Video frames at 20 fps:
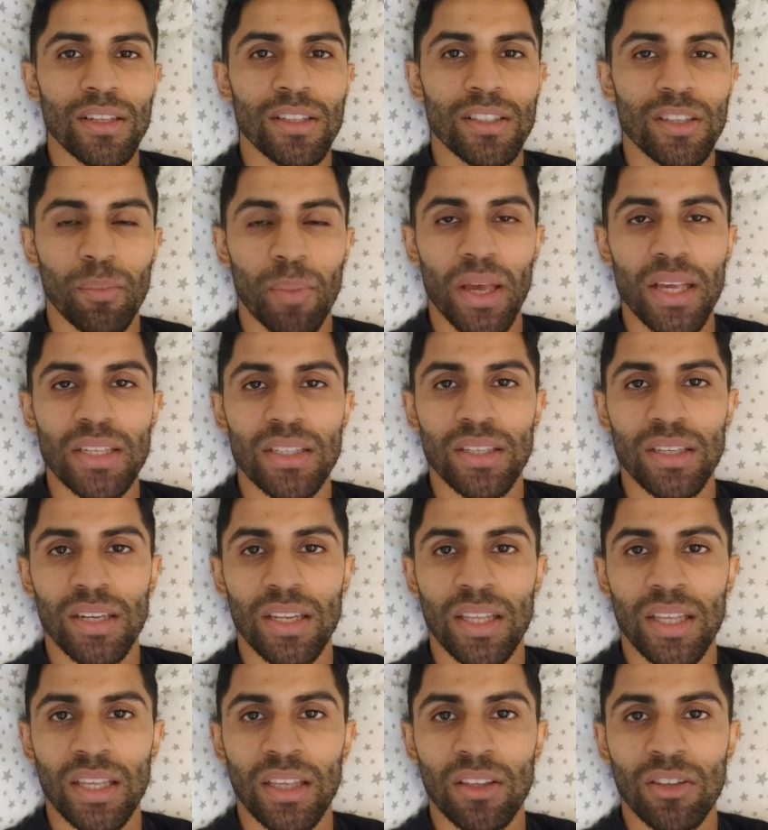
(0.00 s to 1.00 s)
to
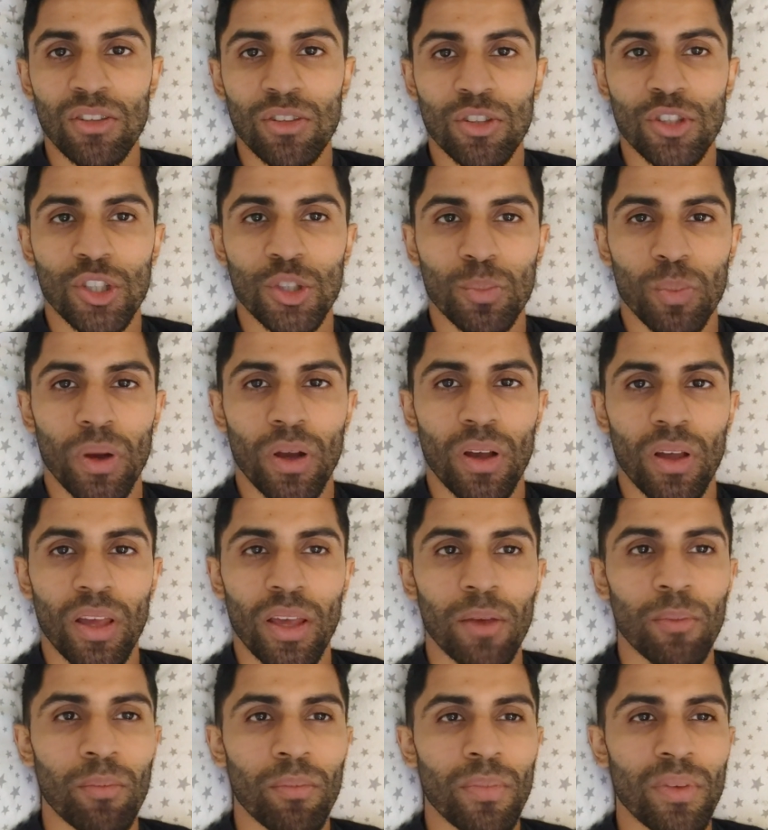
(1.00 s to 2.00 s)
basically spar
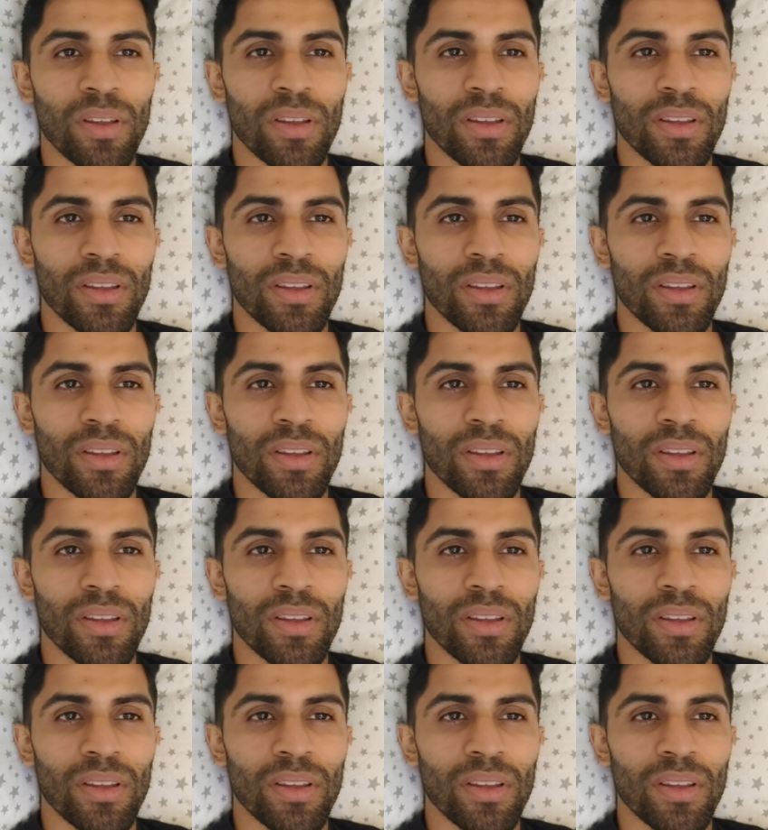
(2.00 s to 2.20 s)
him.